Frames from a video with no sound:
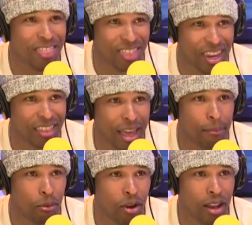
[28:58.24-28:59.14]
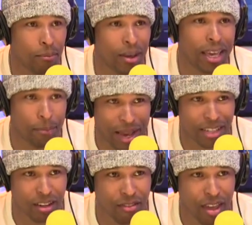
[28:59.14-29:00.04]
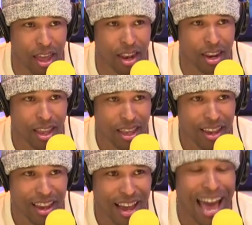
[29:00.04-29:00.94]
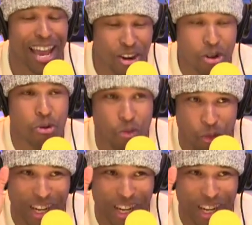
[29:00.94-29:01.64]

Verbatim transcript: then at that point, based on that. I knew